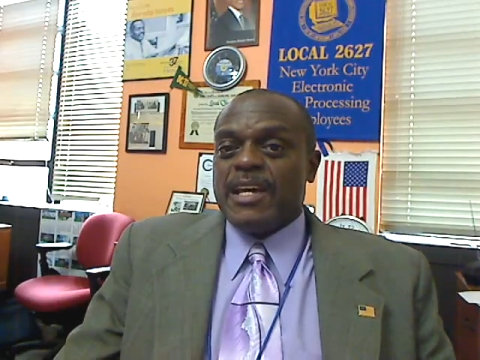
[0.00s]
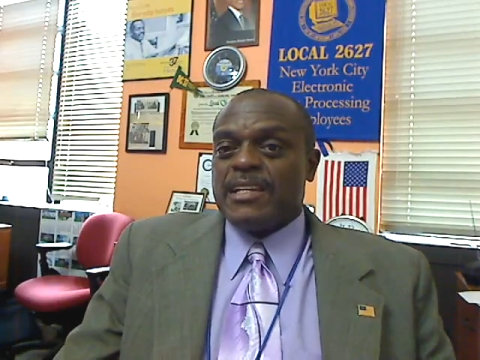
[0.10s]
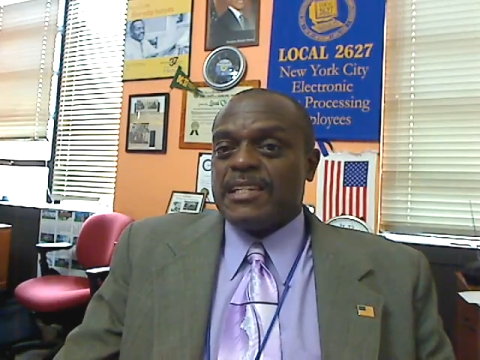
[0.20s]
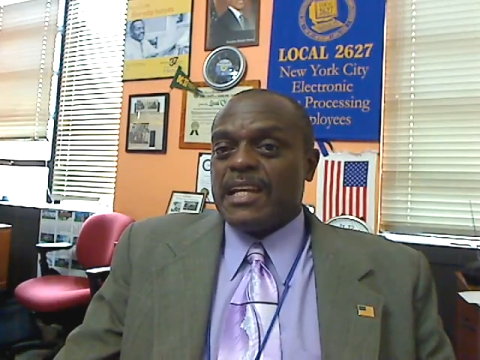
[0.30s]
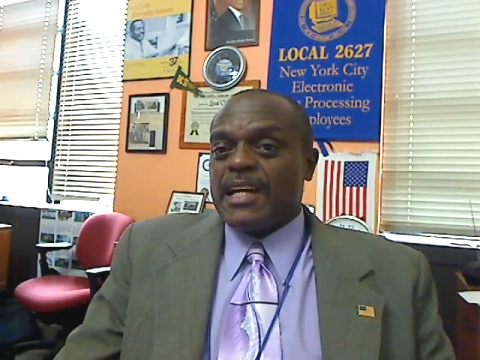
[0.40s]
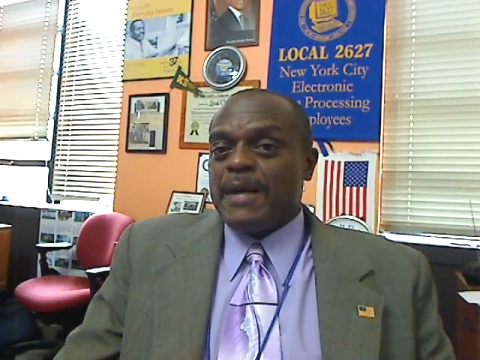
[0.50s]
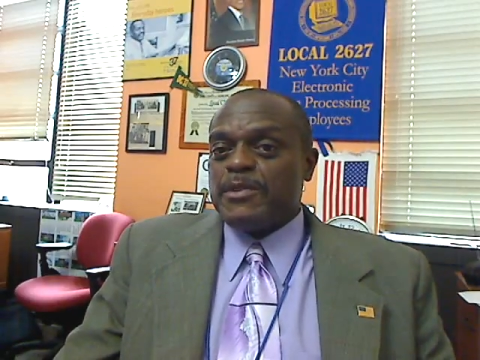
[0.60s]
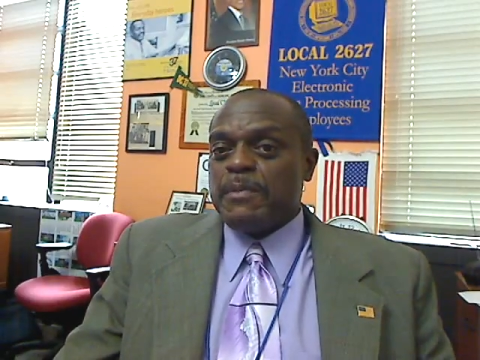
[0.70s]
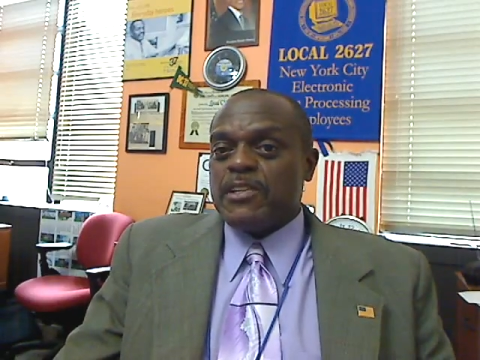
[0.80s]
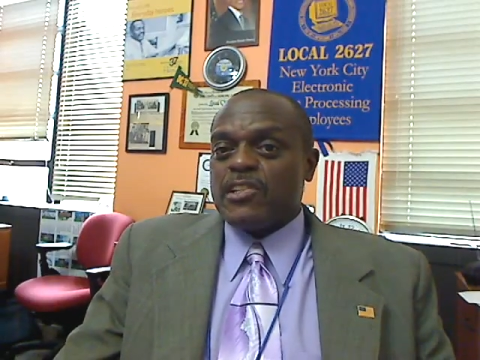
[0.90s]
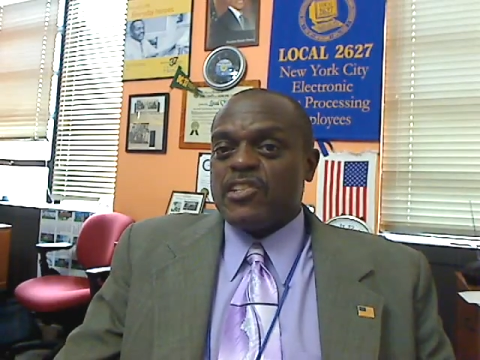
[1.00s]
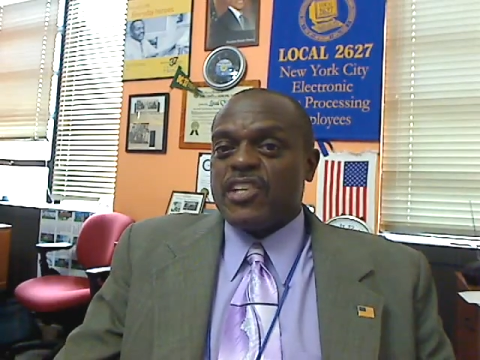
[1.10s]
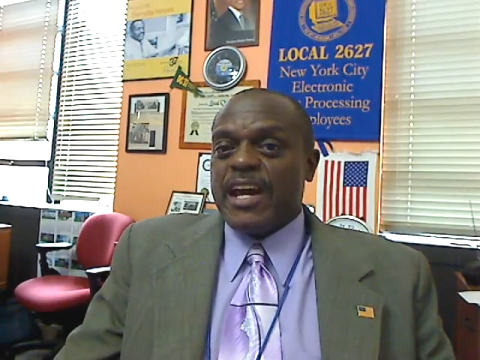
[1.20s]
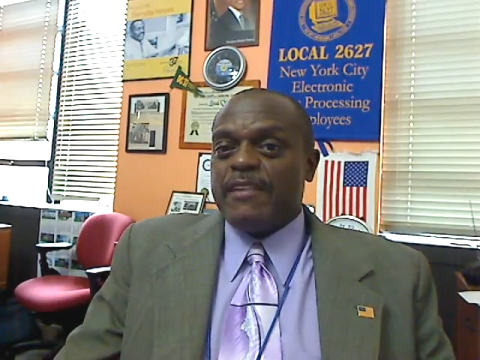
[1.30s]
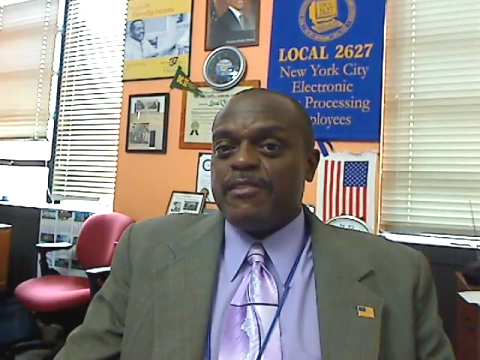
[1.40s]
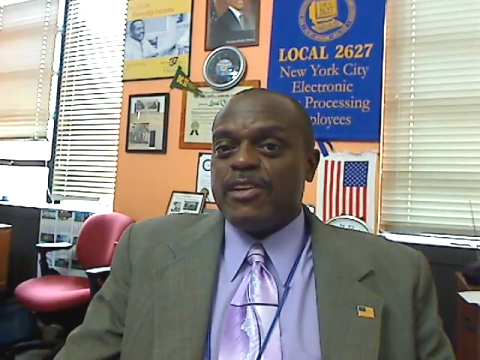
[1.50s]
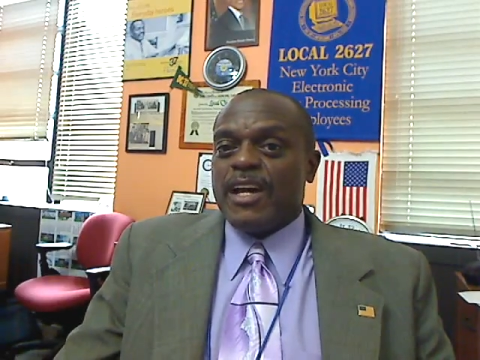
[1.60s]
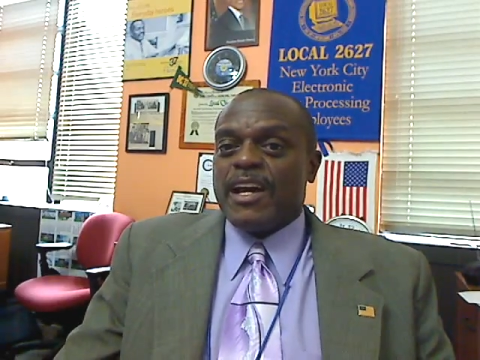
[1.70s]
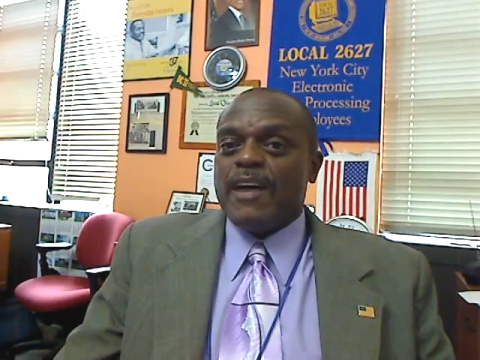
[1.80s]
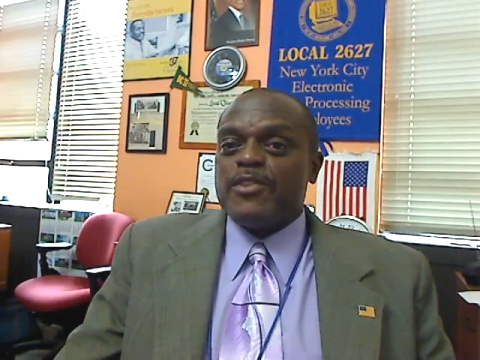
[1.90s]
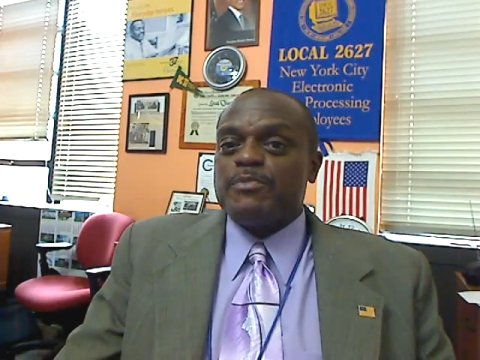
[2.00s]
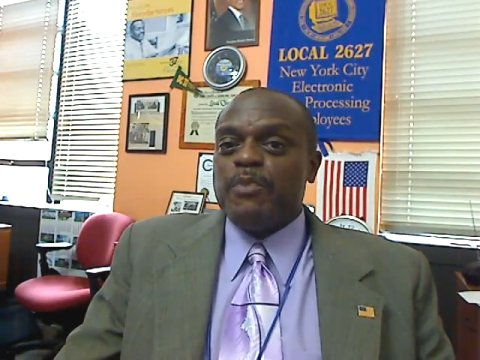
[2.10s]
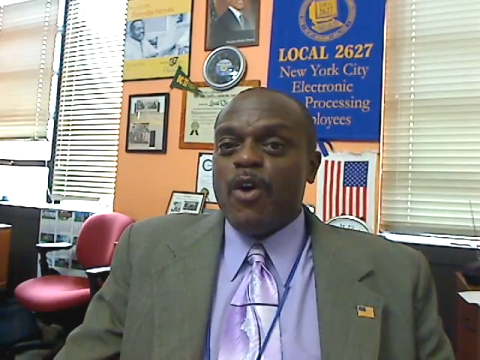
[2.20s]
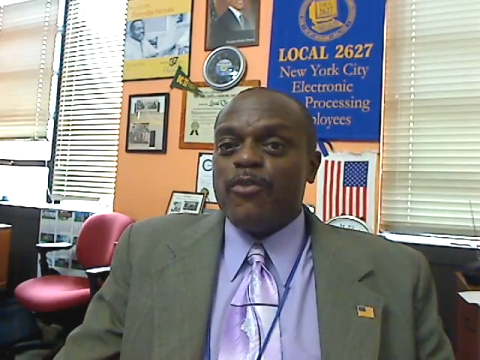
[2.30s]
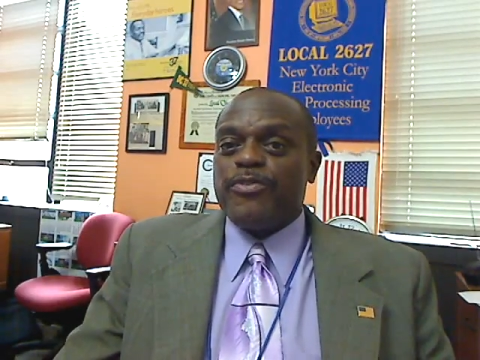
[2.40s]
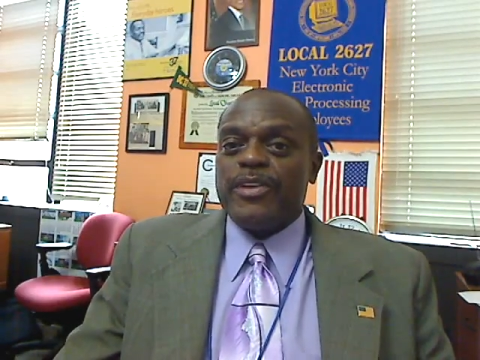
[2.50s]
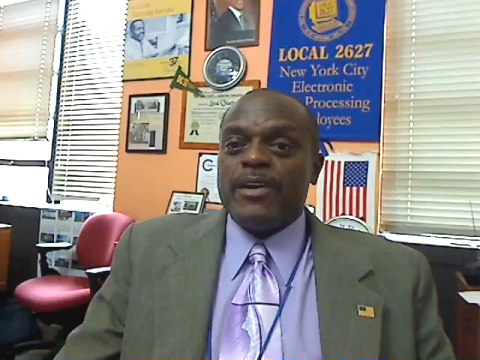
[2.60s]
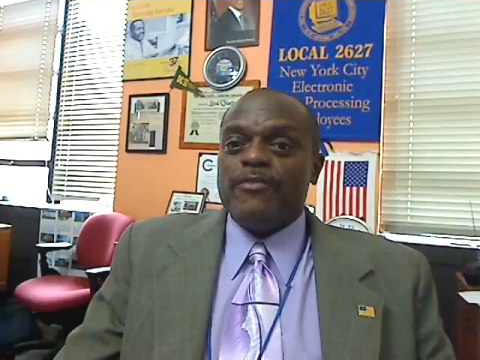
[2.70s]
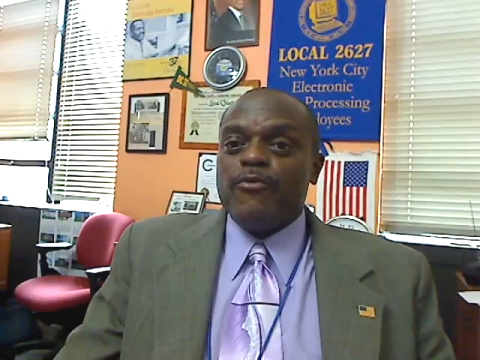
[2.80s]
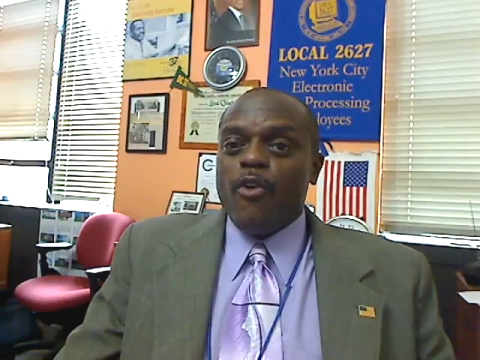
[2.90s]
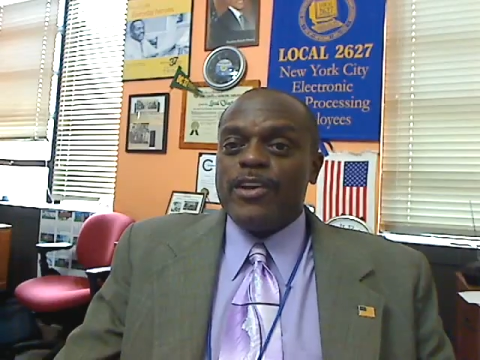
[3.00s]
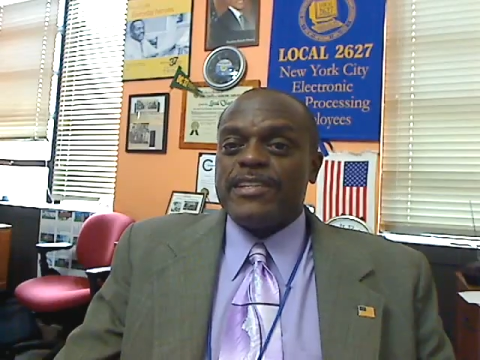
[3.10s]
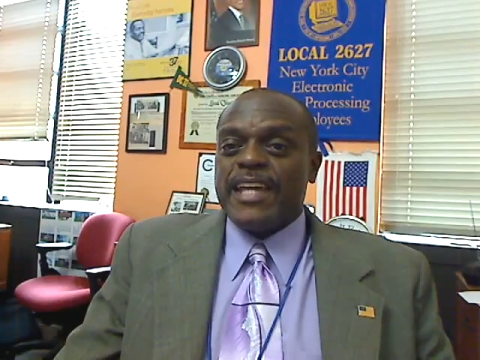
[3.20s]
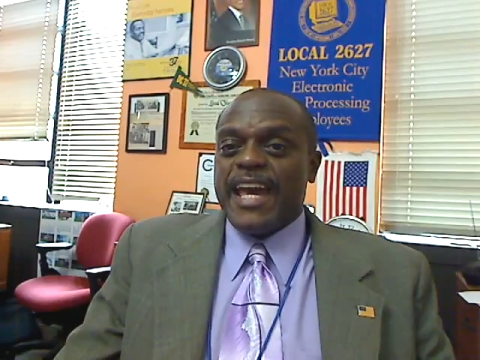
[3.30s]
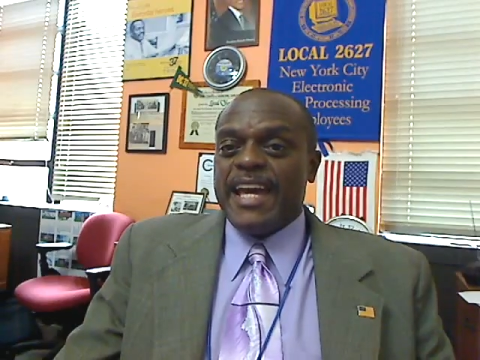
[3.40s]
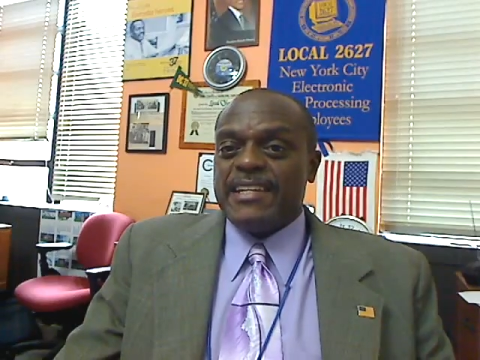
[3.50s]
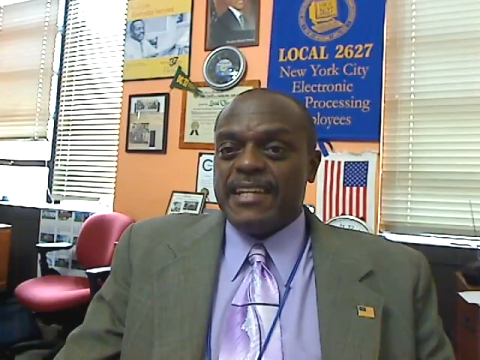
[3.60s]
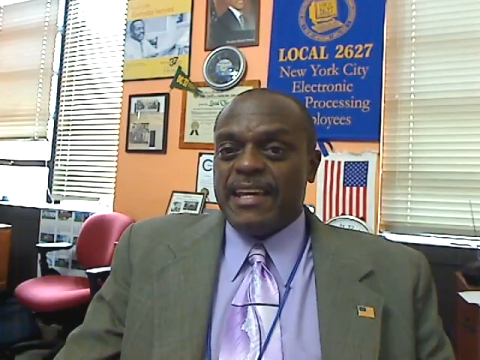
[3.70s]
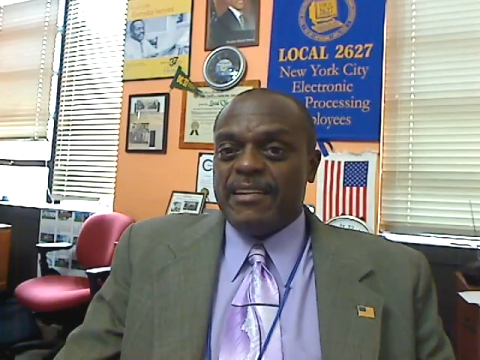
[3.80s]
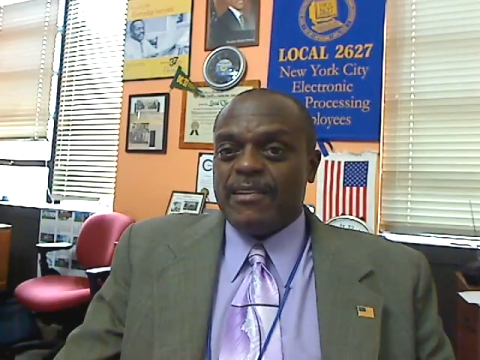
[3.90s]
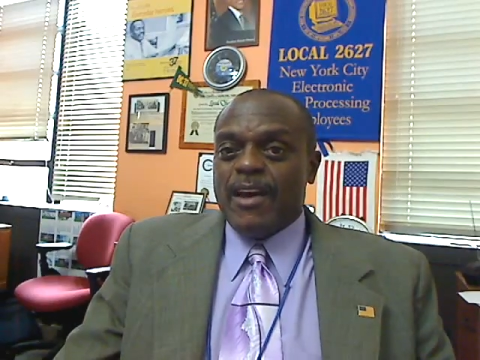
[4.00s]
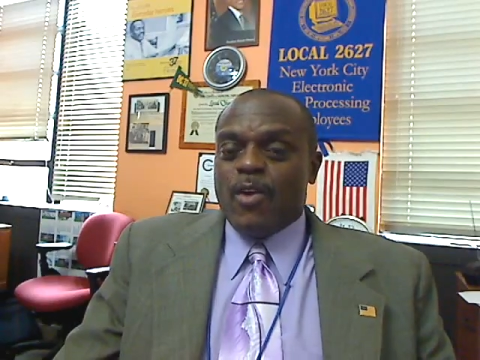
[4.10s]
The Telecom Specialist covers both voice and data.